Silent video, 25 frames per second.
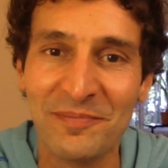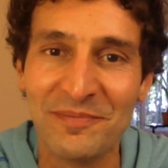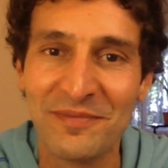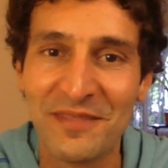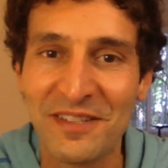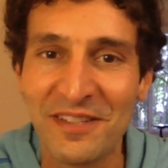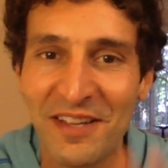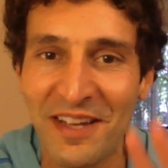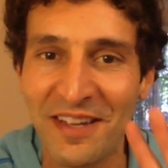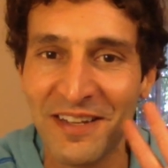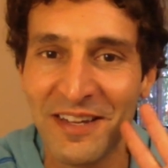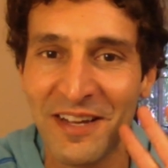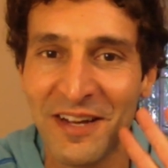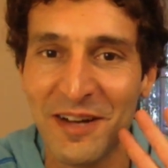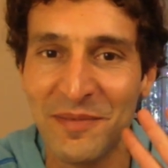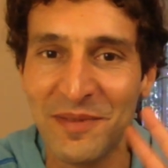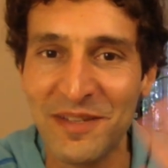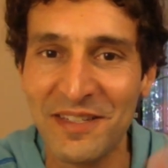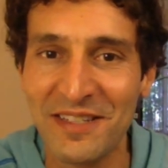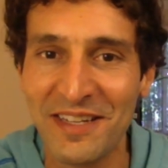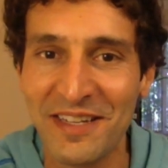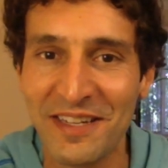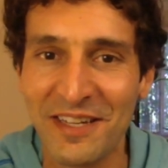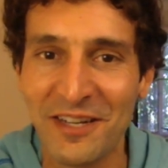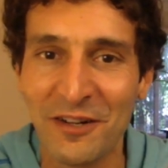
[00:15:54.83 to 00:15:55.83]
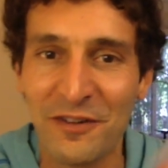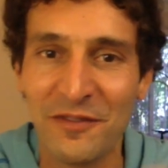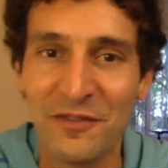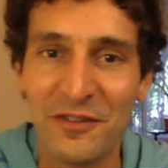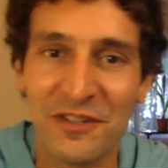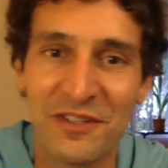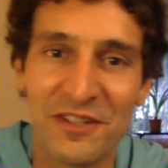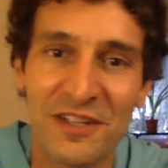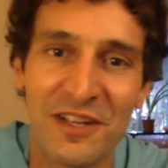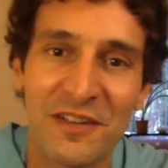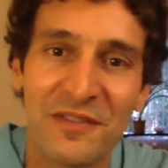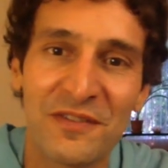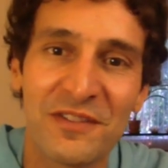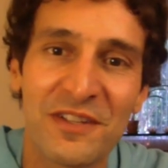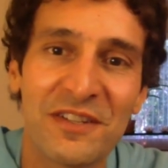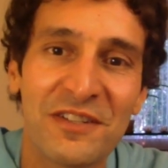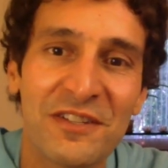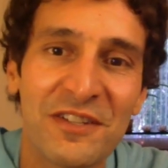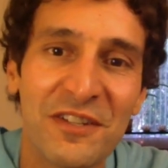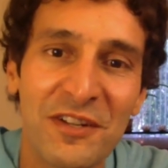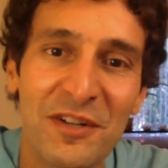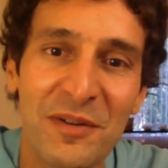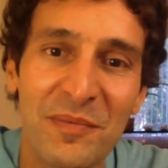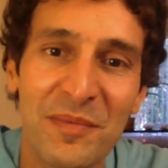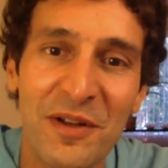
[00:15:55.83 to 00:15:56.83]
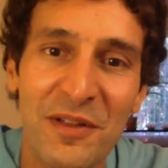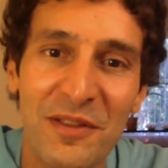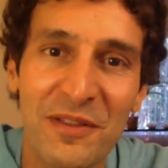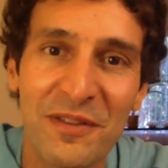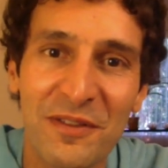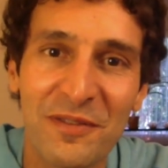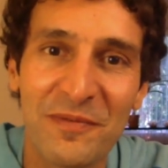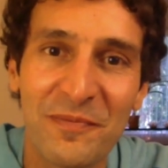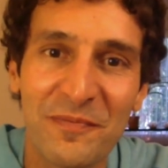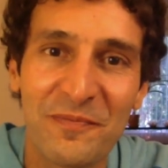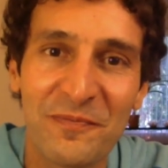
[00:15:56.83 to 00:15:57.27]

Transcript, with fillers: Sat Nam, and take care of yourselves. I'll see you in a month.